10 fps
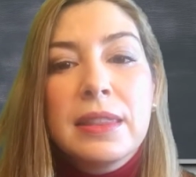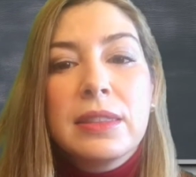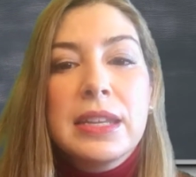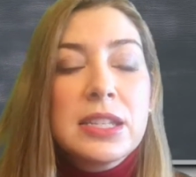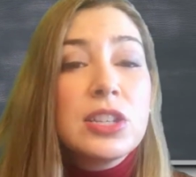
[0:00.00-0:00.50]

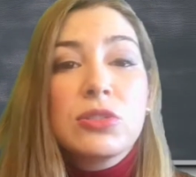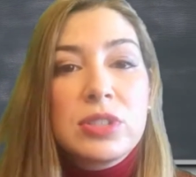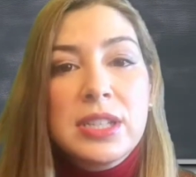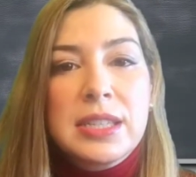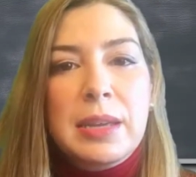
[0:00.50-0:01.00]
This new
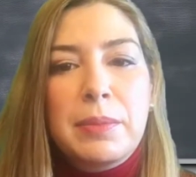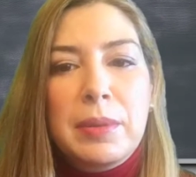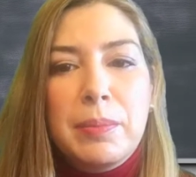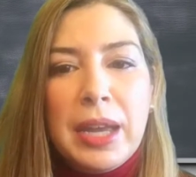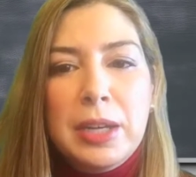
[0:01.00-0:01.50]
system
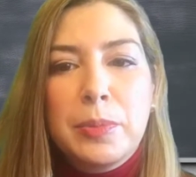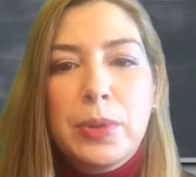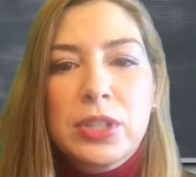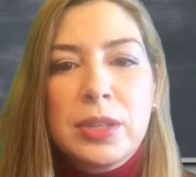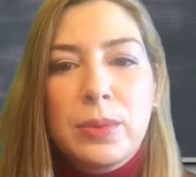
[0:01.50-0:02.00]
made
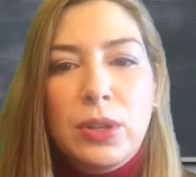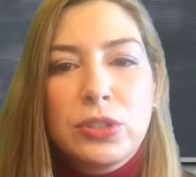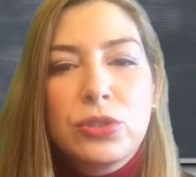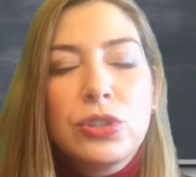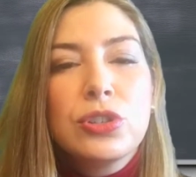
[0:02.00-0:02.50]
possible
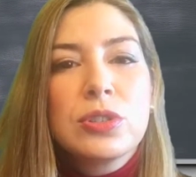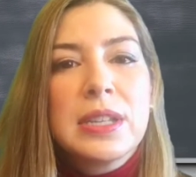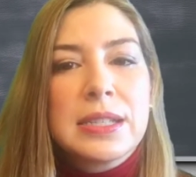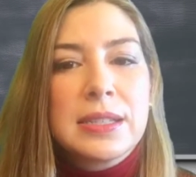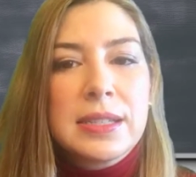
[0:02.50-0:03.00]
to use
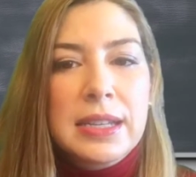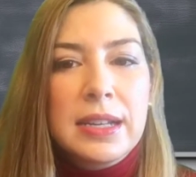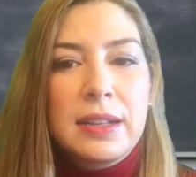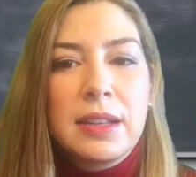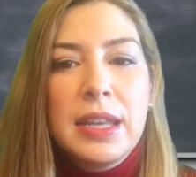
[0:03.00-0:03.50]
the
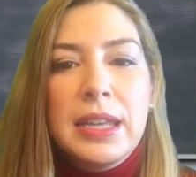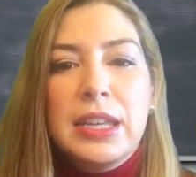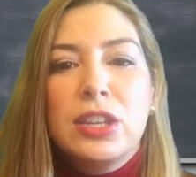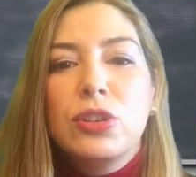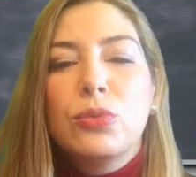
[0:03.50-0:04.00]
steel
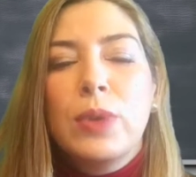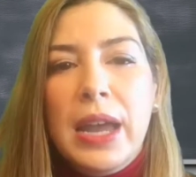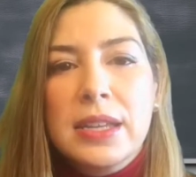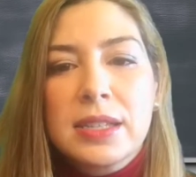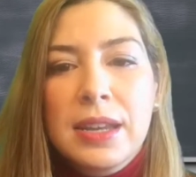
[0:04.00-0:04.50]
in new
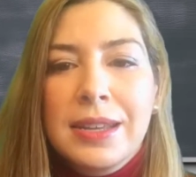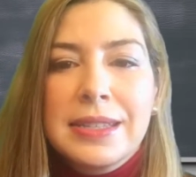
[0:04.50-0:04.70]
ways,